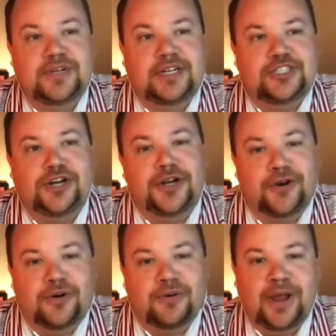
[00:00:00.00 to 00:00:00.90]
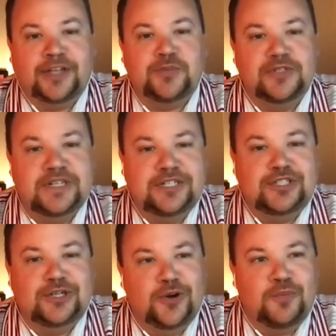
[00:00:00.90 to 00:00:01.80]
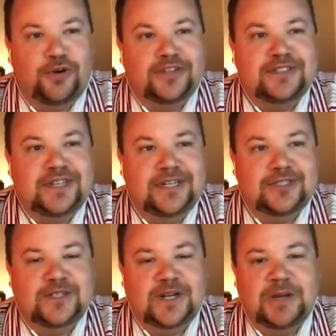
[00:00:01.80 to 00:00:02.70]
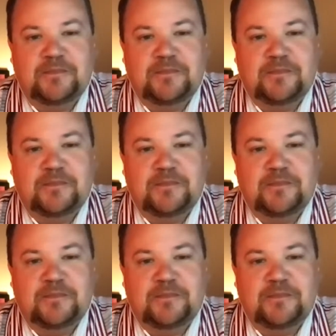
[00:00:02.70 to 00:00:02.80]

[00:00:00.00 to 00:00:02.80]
sharing your expertise and your presentation today.